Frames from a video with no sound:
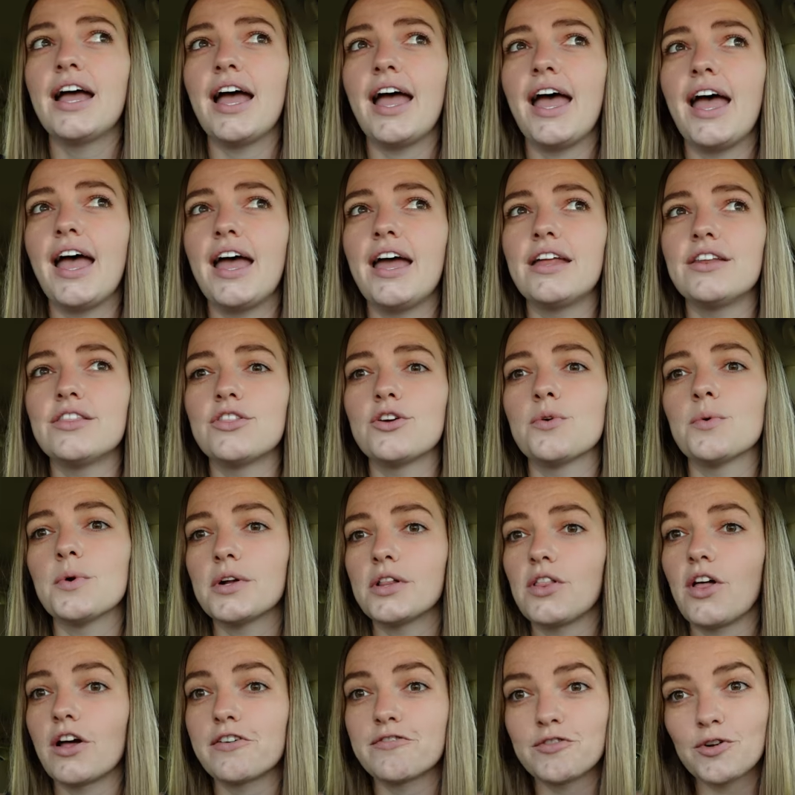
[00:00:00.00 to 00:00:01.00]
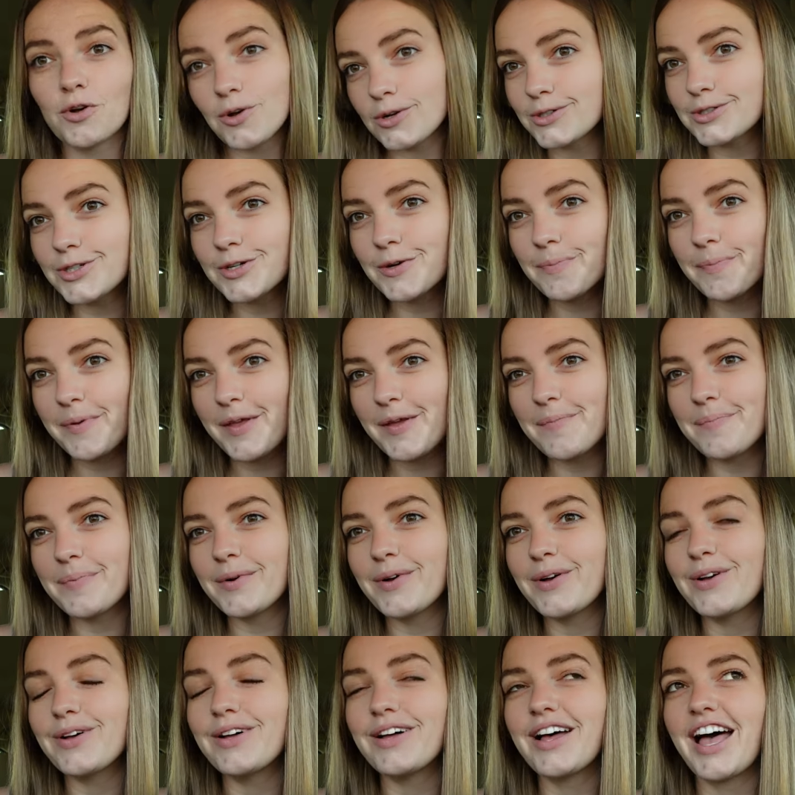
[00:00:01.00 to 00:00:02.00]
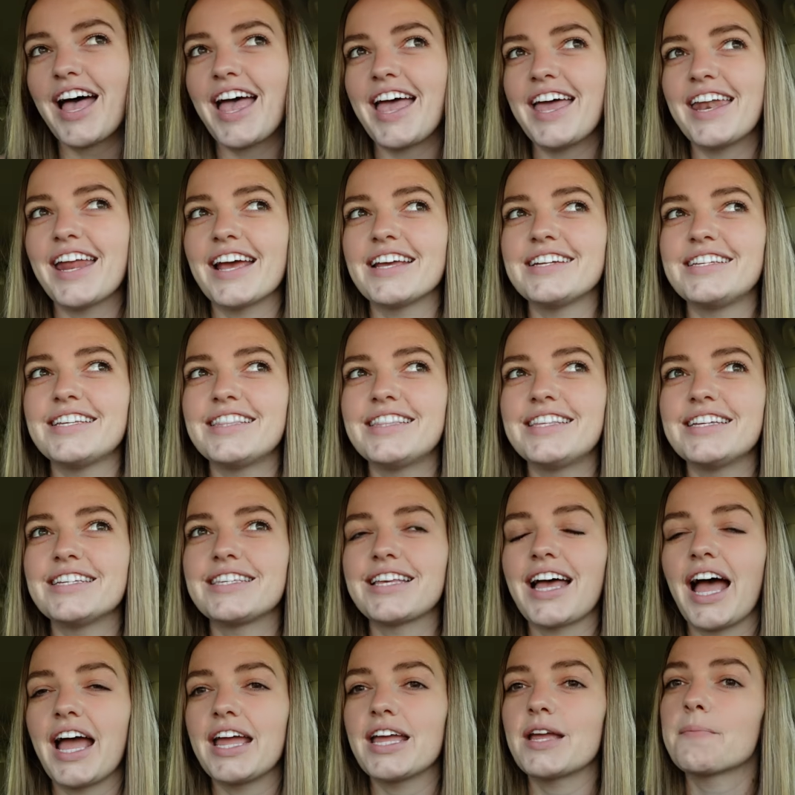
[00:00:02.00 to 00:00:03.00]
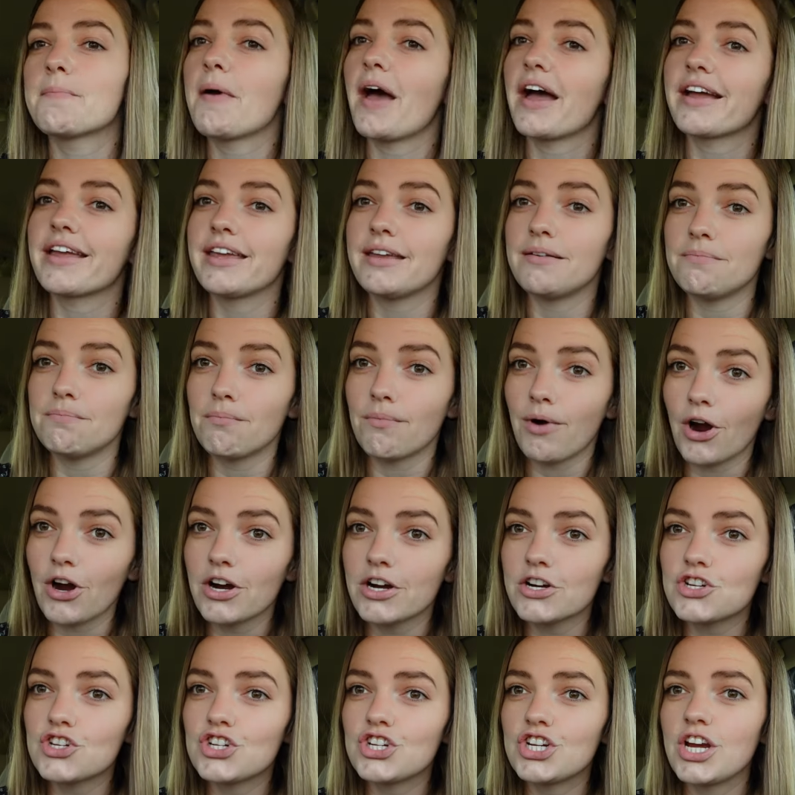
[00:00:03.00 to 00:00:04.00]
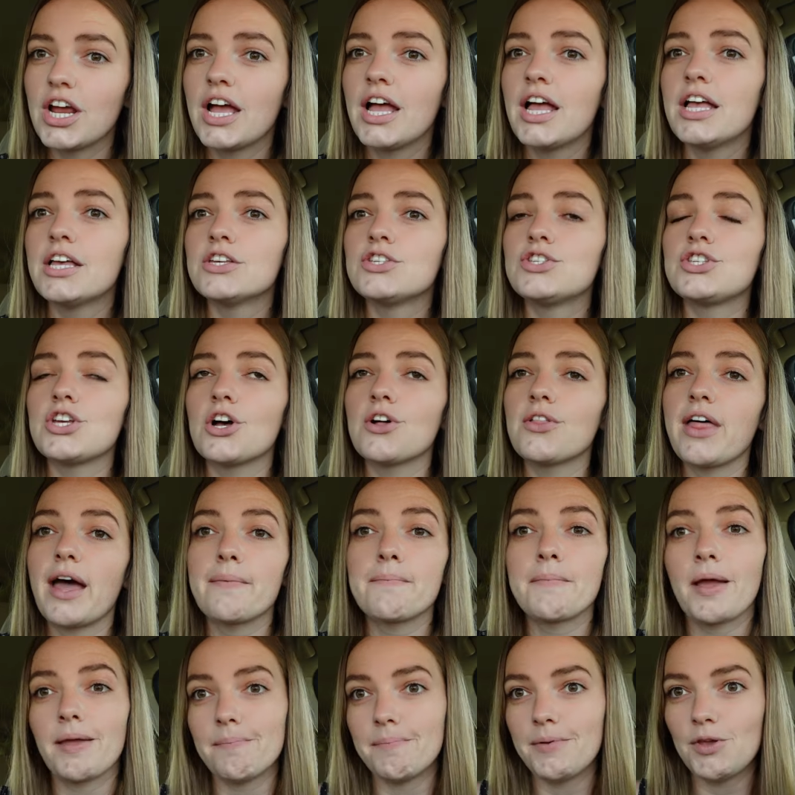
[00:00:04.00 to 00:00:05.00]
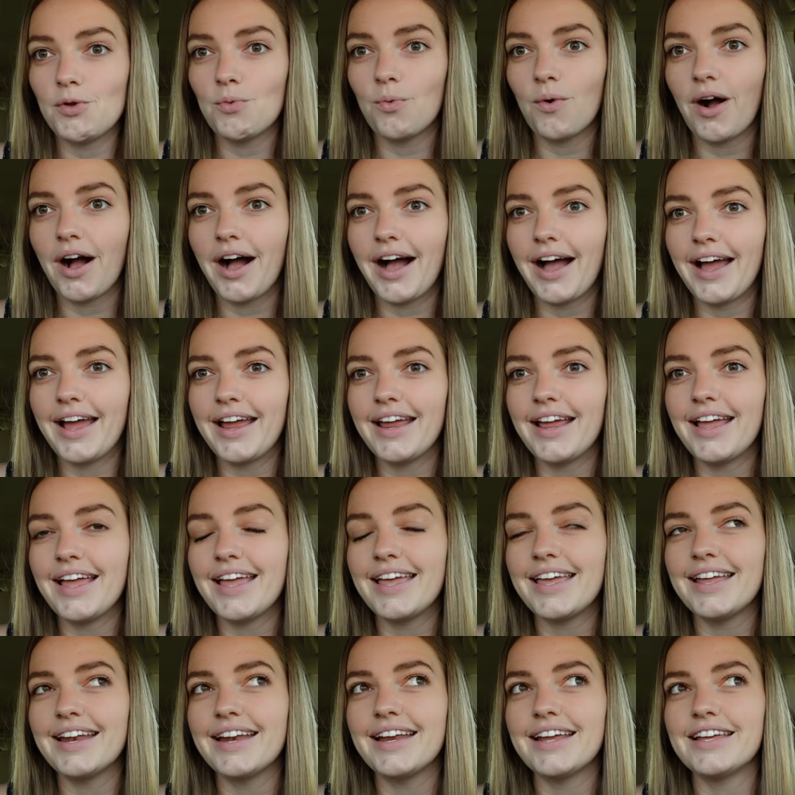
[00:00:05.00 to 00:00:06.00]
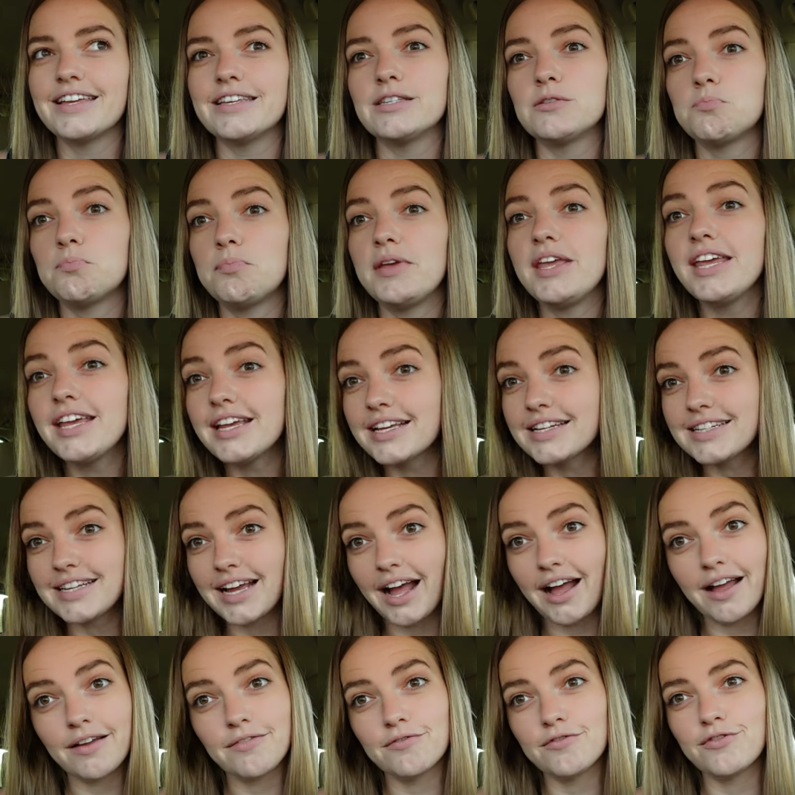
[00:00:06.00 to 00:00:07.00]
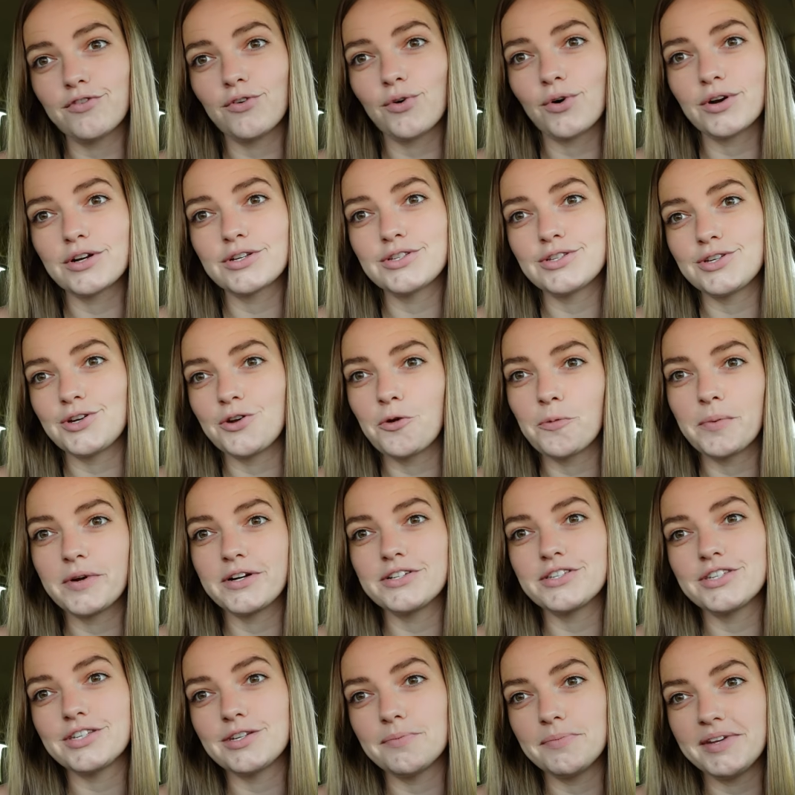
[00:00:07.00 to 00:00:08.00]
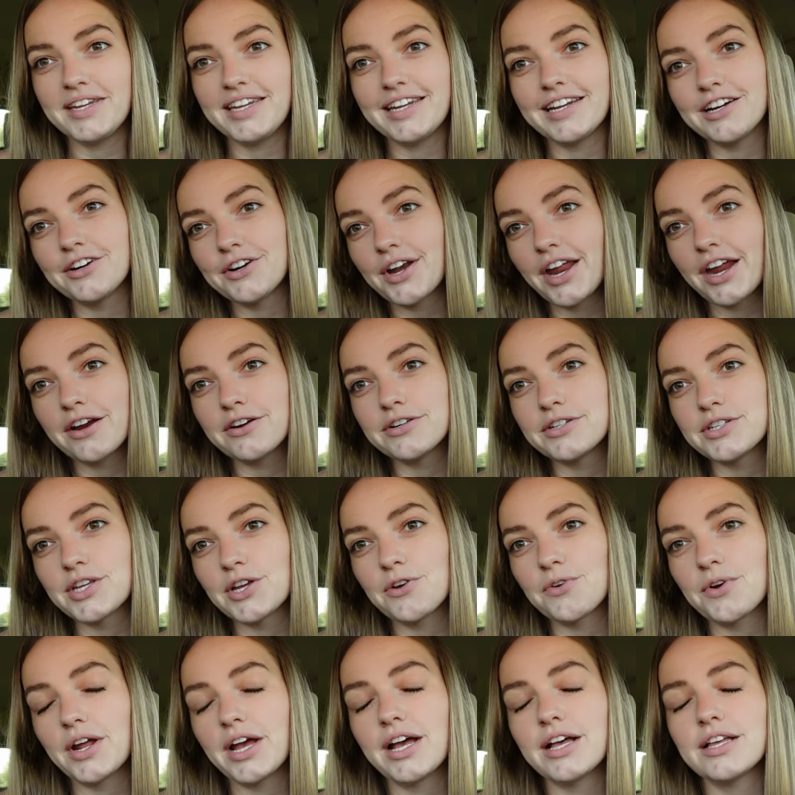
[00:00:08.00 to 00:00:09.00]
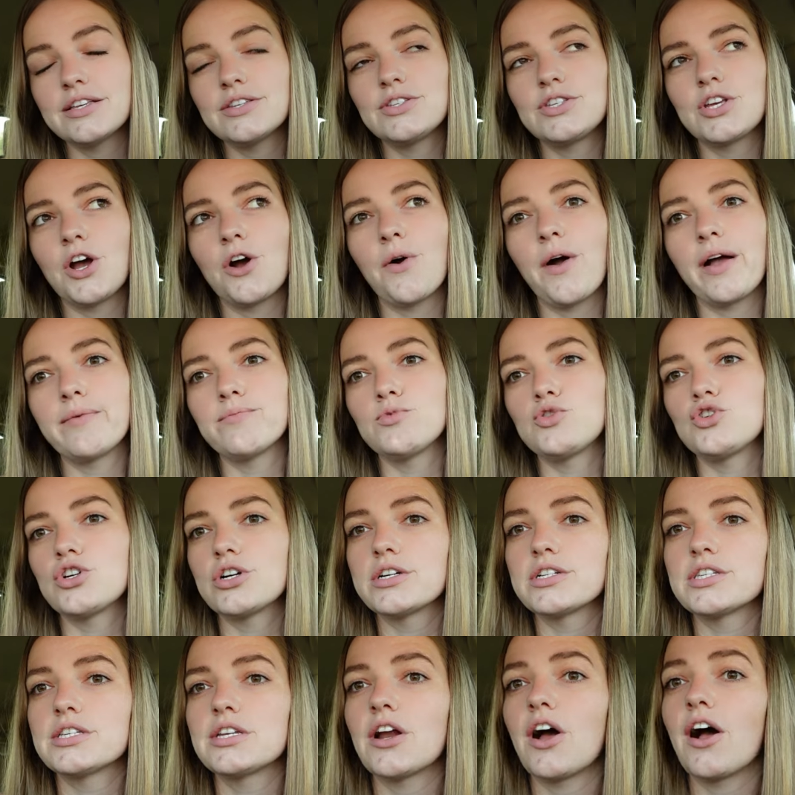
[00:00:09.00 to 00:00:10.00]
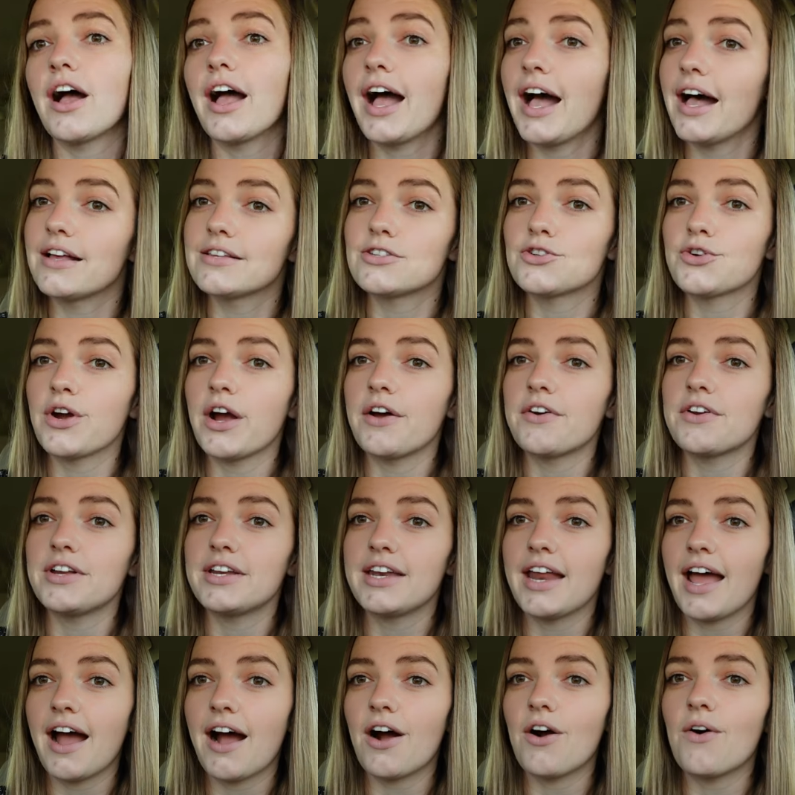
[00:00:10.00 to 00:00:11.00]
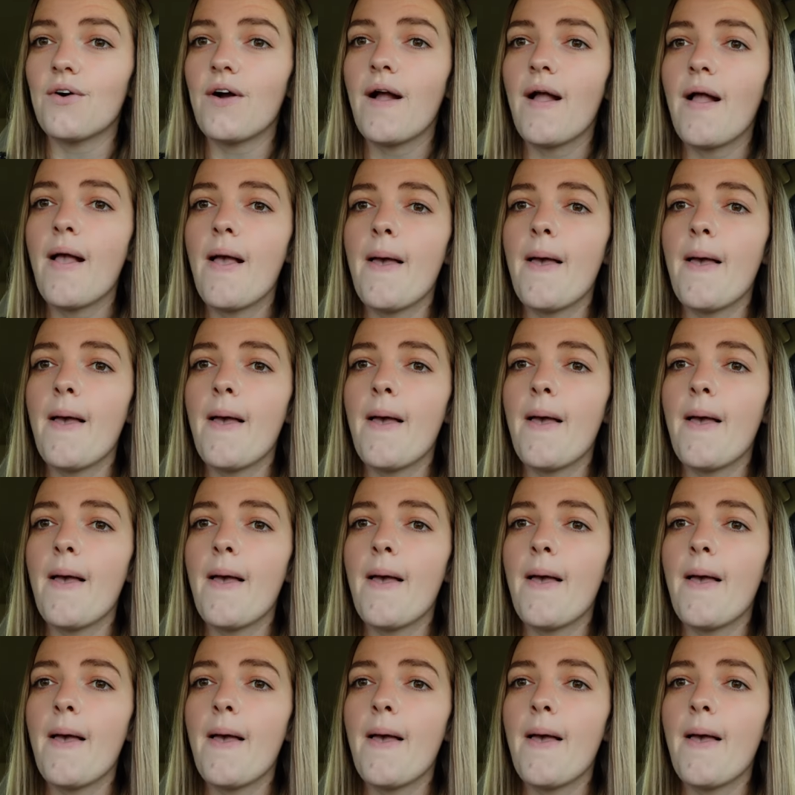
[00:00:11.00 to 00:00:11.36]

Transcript: and there were a lot of older people and I did this hike back in March so that might be why it is peak time for snowbirds to be here in Arizona so I'm sure it's not as crowded now